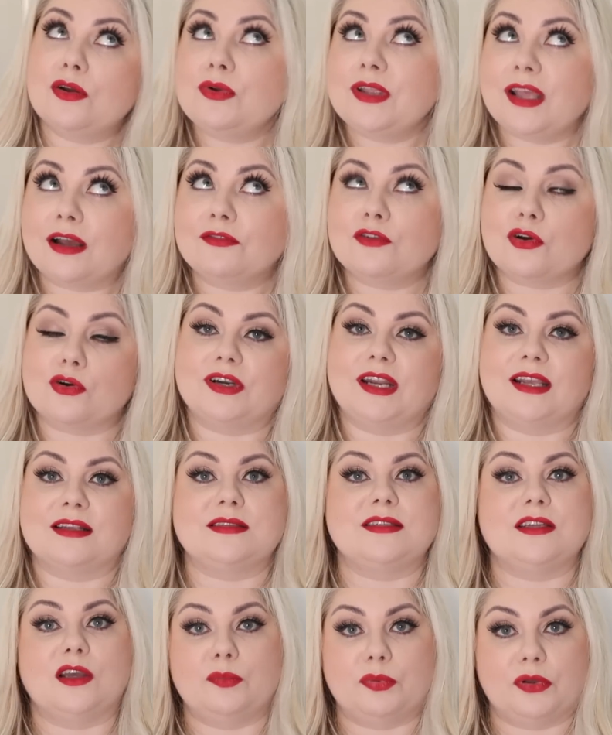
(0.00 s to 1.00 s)
oh yeah, I've got an
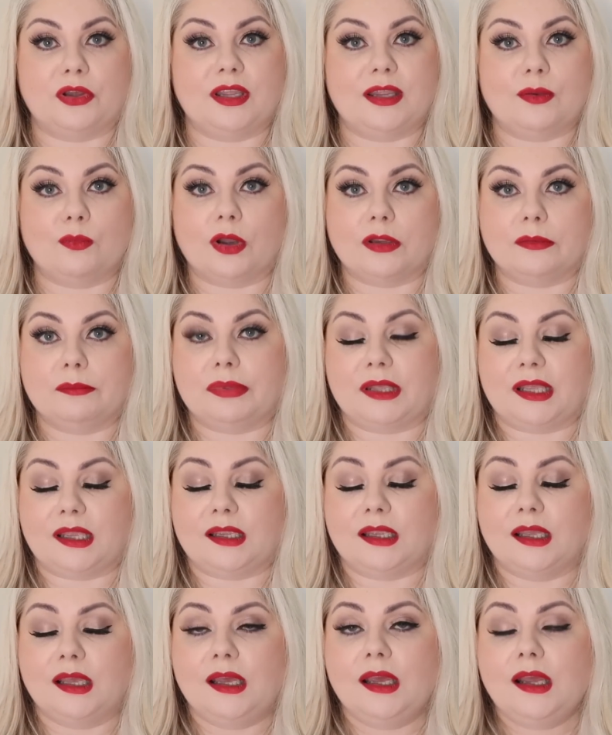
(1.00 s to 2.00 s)
ESTA, but it won't
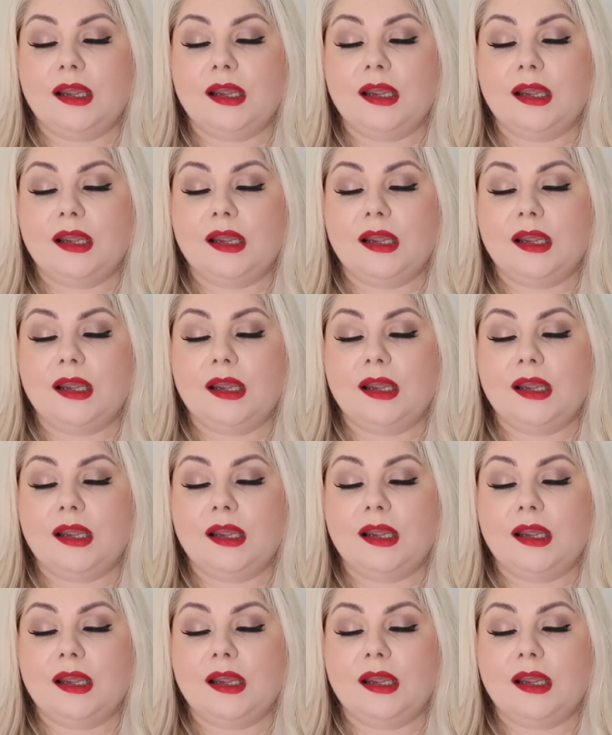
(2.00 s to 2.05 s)
be